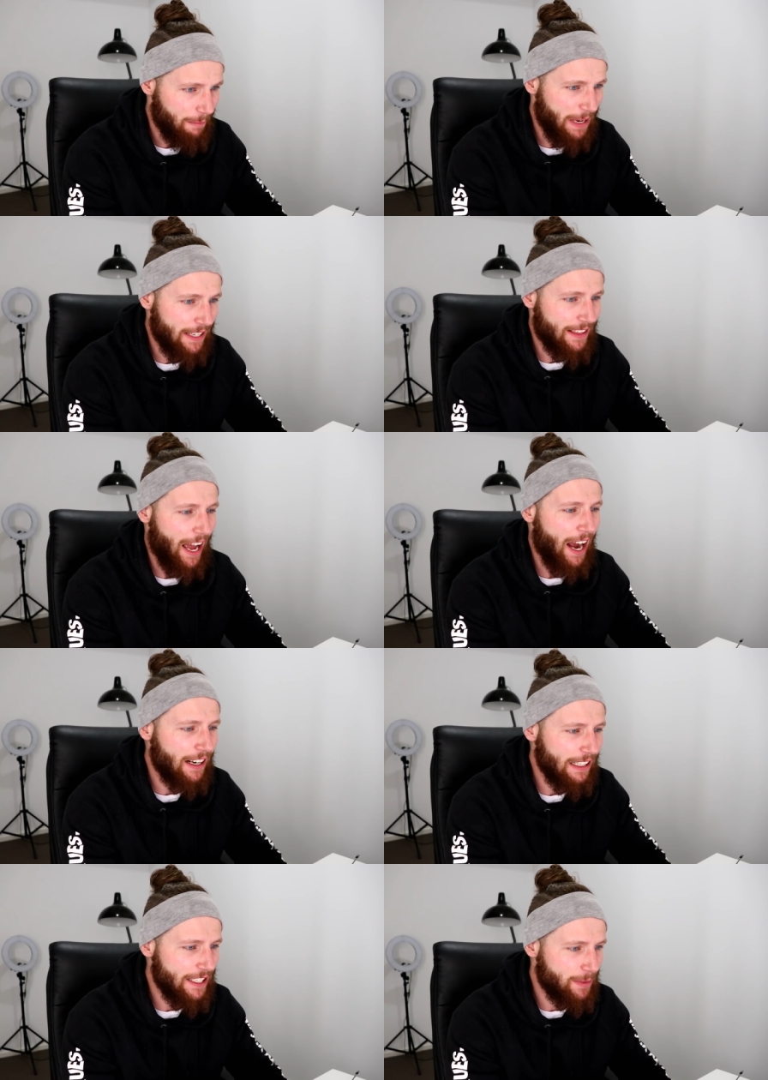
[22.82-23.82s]
Meet the
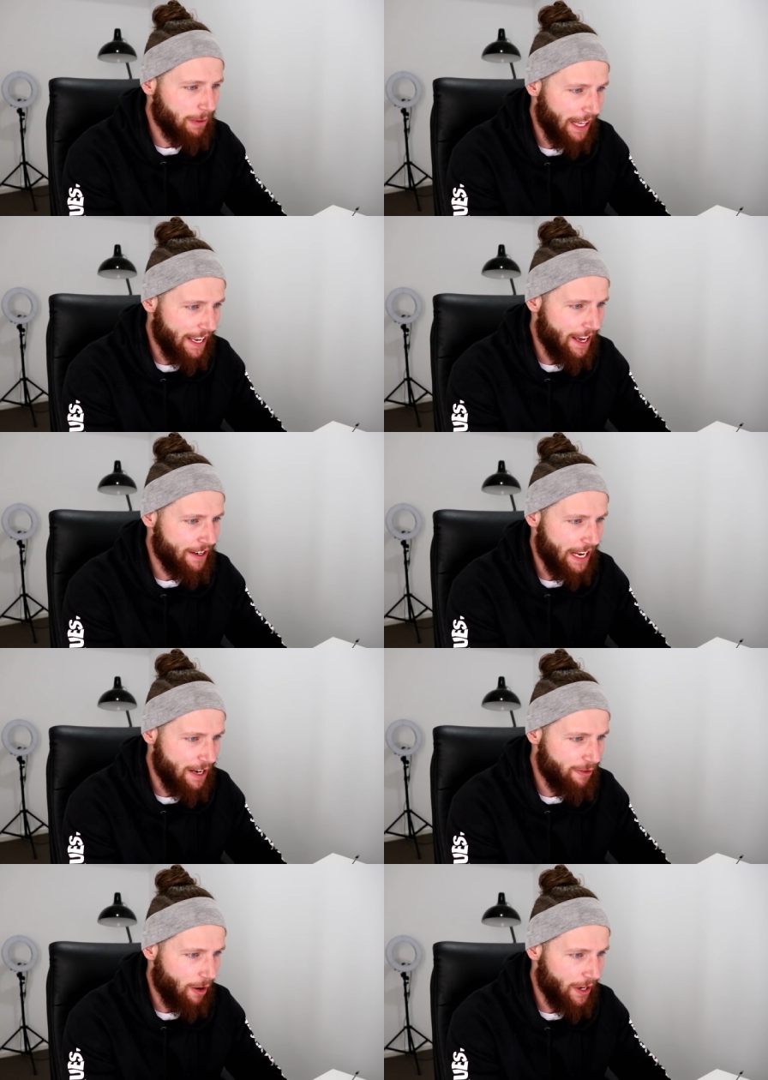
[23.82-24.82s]
ugliest player in
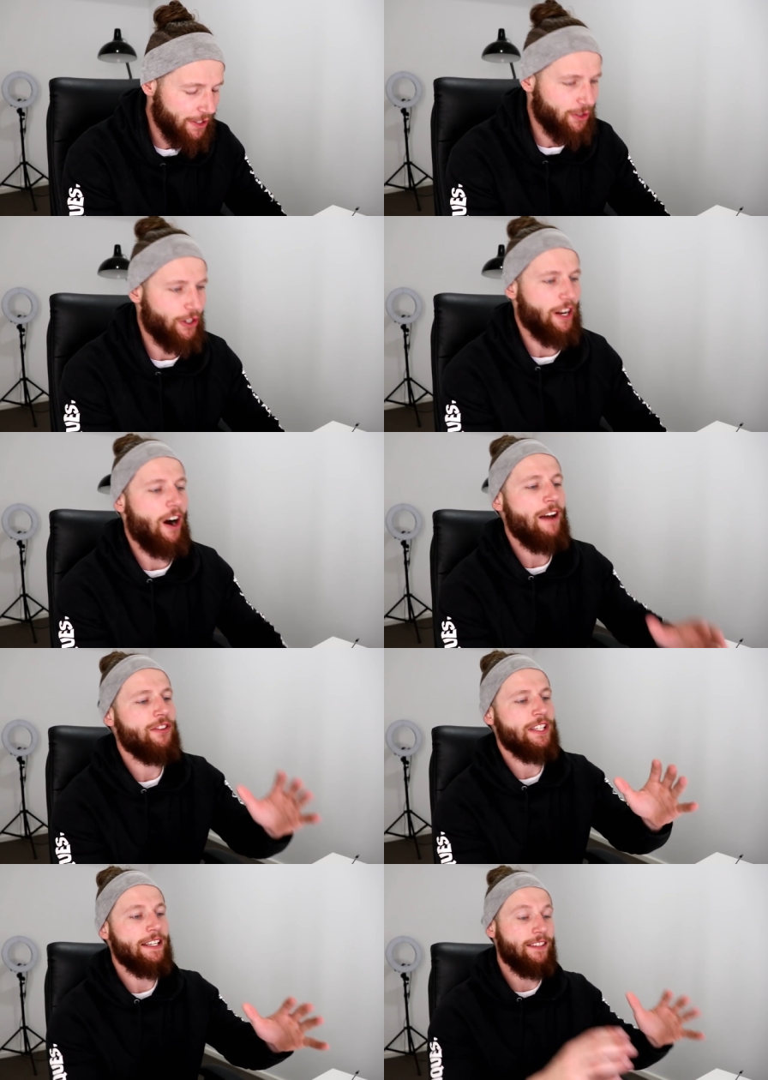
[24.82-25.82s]
NFL history.
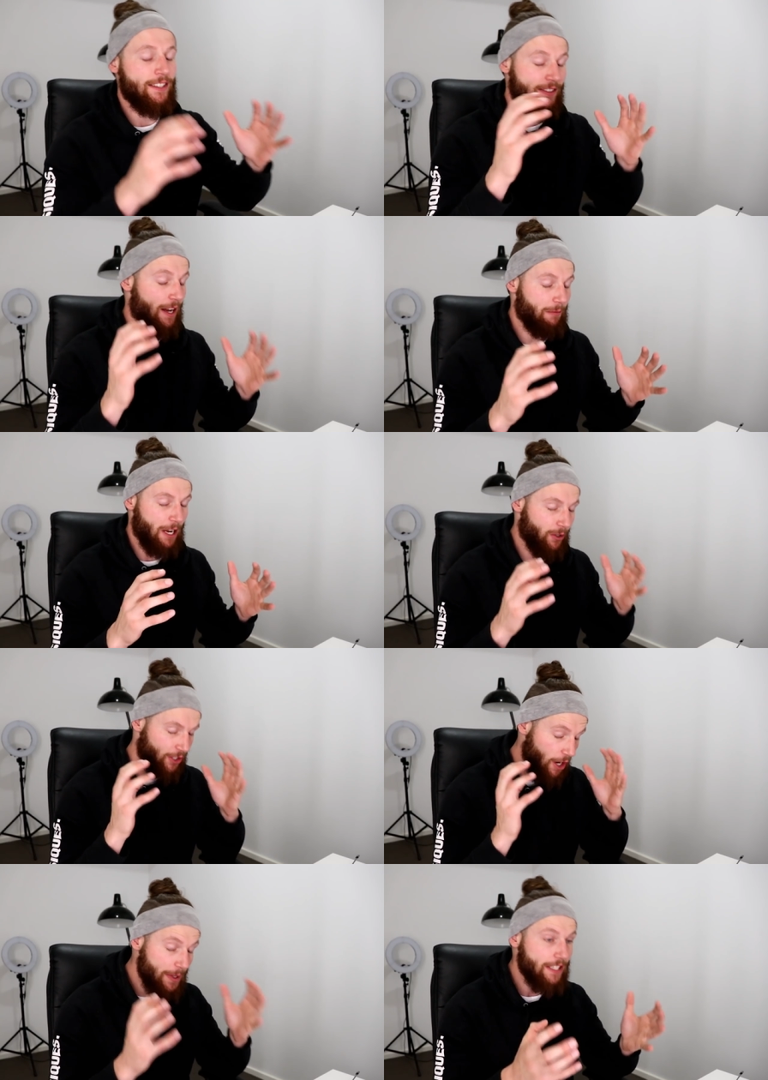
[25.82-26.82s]
I've seen this thumbnail
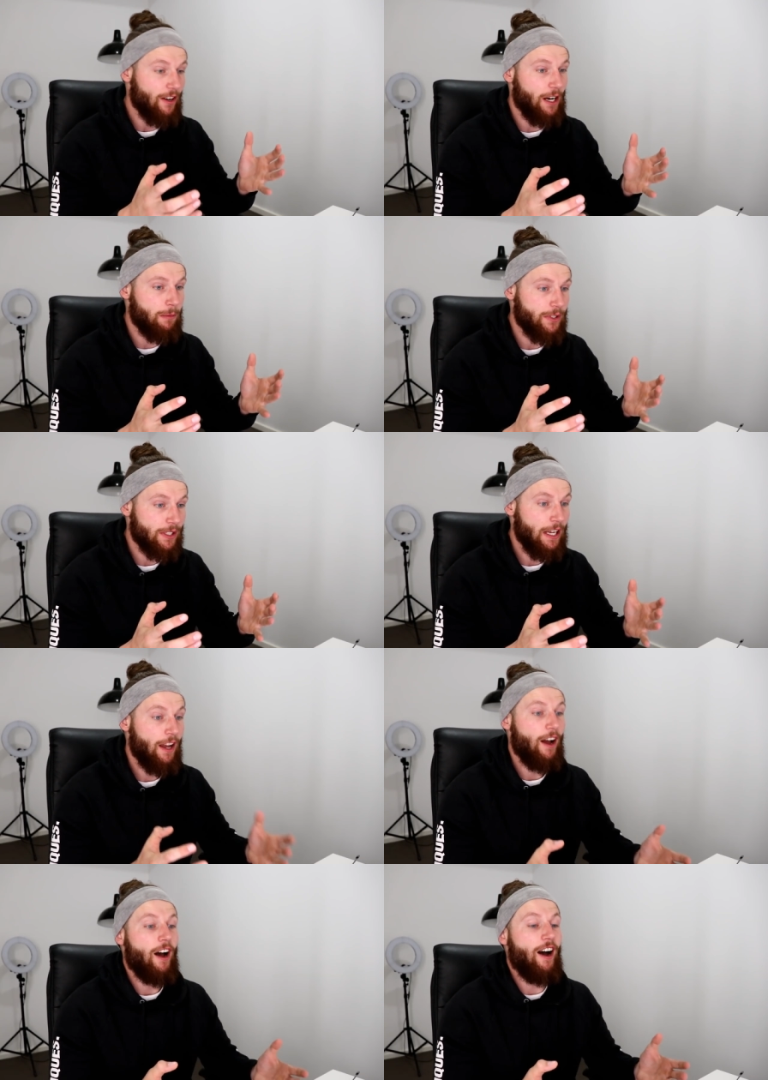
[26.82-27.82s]
so many times
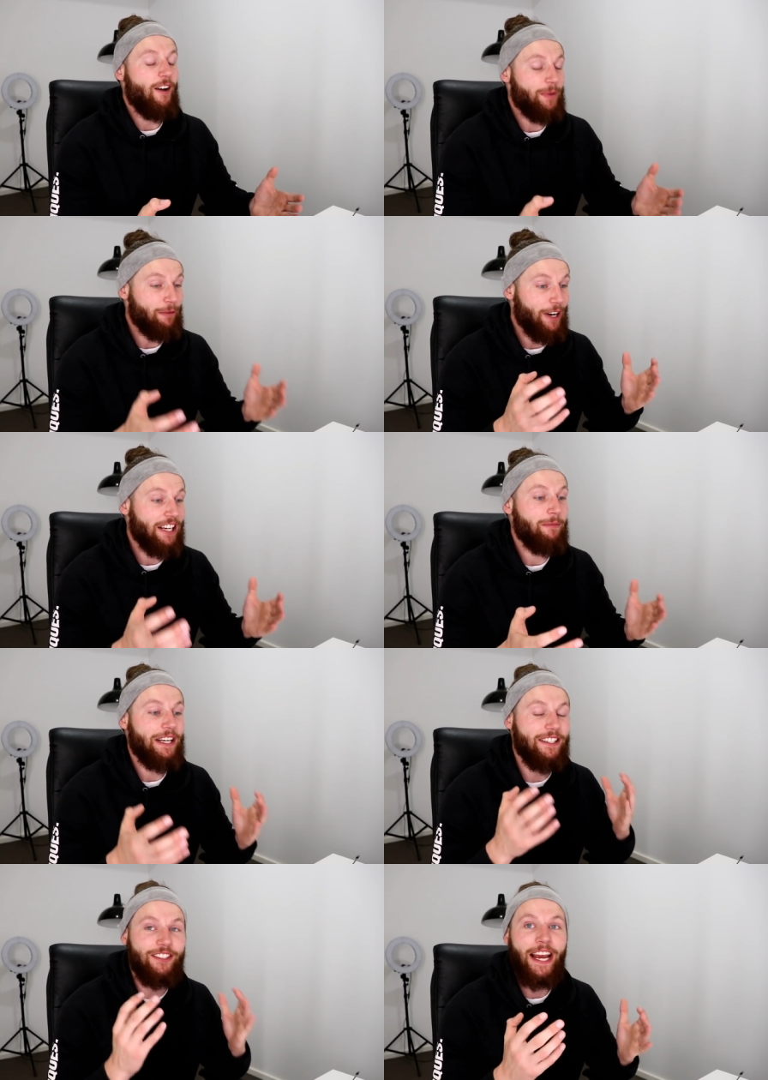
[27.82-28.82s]
I've been
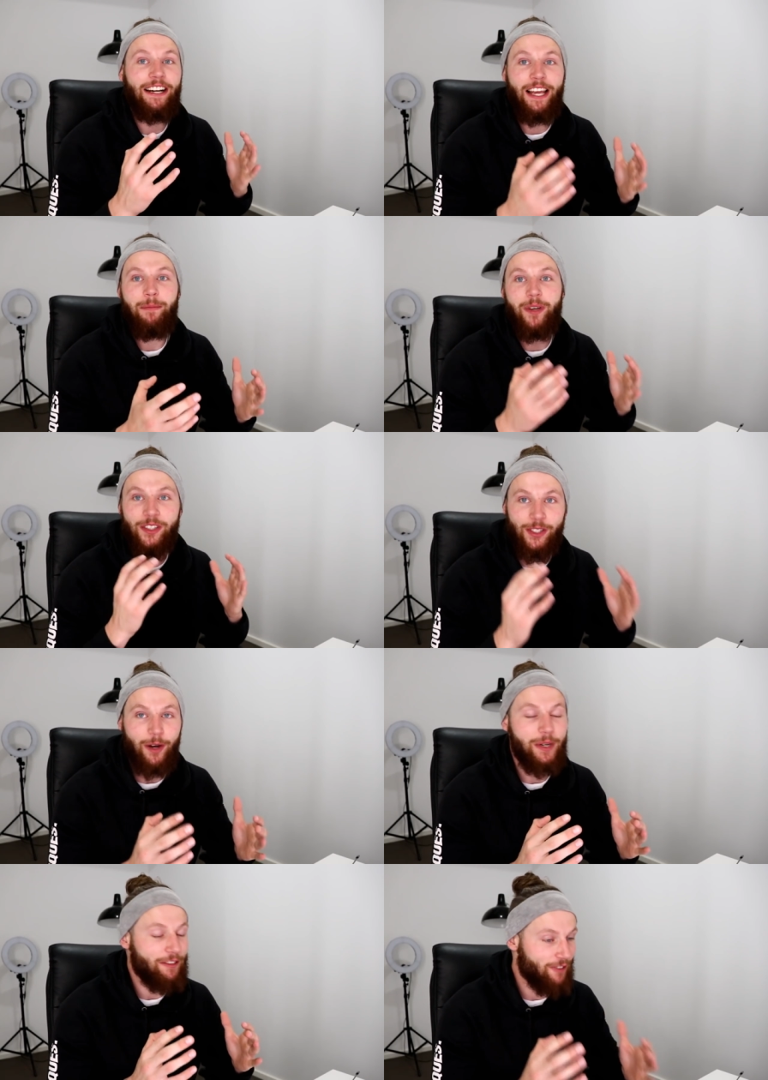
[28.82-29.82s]
recommended Jack Lambert
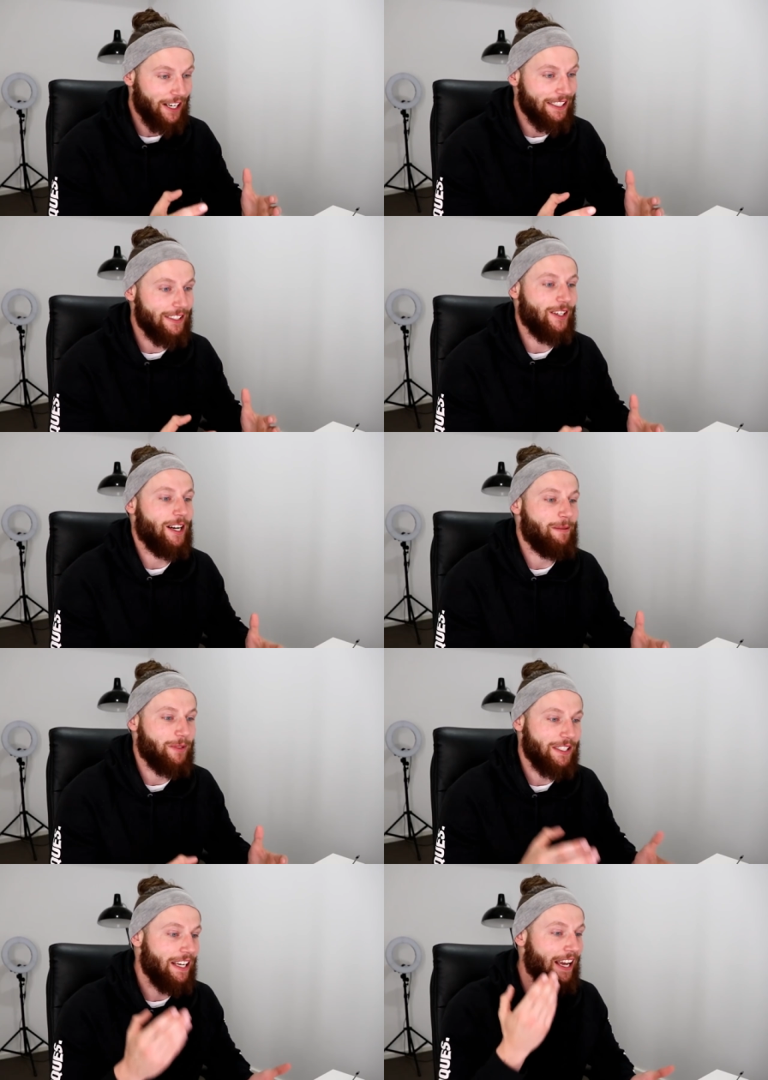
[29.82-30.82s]
so many fucking
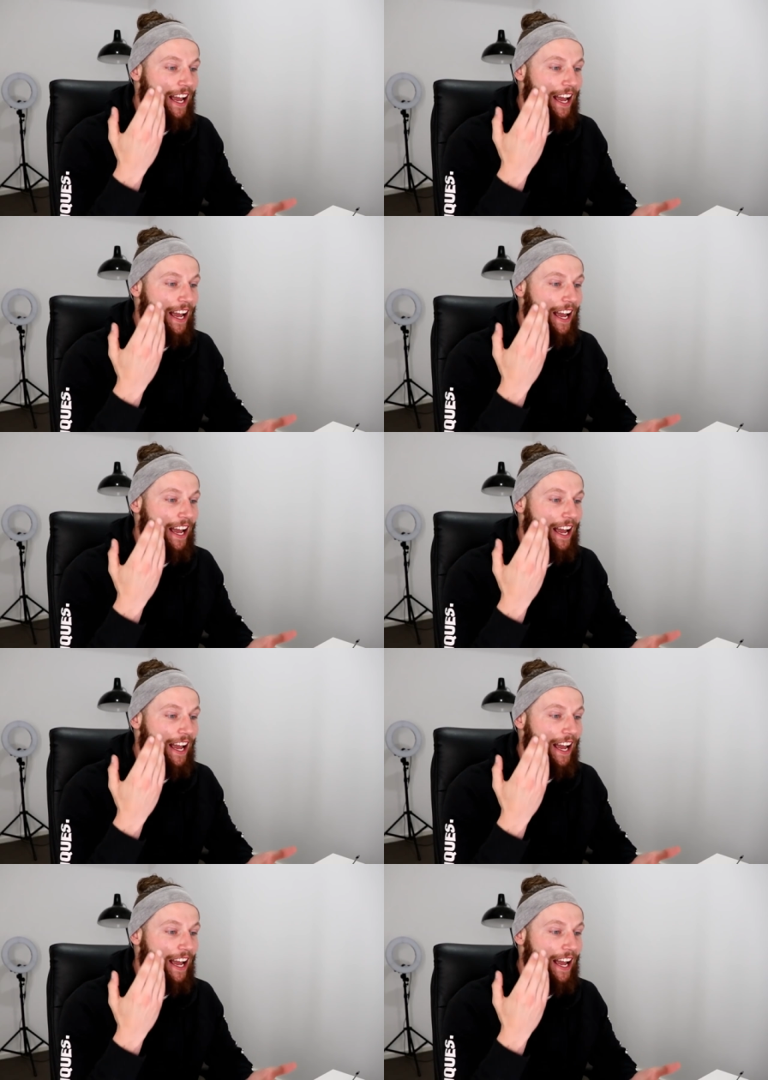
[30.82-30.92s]
times.